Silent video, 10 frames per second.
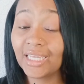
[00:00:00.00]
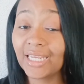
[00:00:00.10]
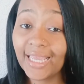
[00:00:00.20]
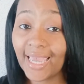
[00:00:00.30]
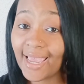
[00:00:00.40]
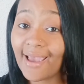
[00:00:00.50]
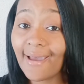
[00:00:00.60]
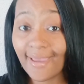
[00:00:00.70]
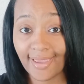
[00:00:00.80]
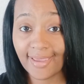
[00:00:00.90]

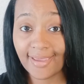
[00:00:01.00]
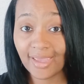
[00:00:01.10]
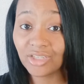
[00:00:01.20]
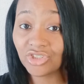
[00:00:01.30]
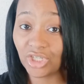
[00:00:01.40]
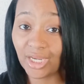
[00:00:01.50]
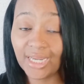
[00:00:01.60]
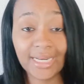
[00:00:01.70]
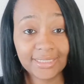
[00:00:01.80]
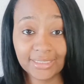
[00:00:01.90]
L-A-K-I-A
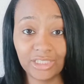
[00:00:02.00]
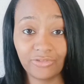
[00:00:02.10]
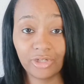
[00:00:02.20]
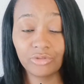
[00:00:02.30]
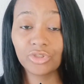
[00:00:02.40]
J90.